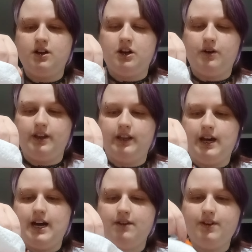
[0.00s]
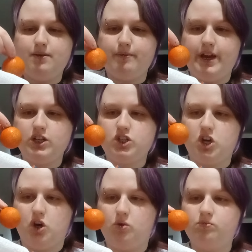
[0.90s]
Now a lot of it may
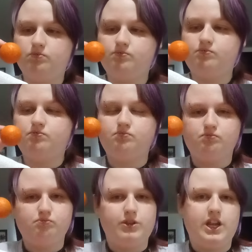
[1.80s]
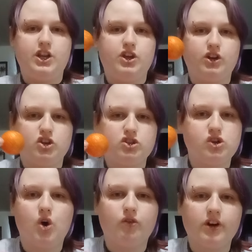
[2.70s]
show, but then you can just
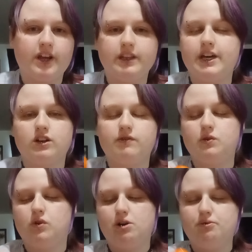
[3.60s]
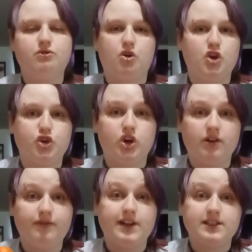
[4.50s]
go over again later if you want before you draw a
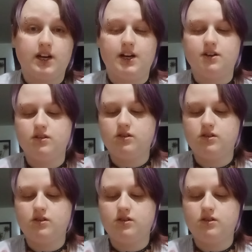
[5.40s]
face on.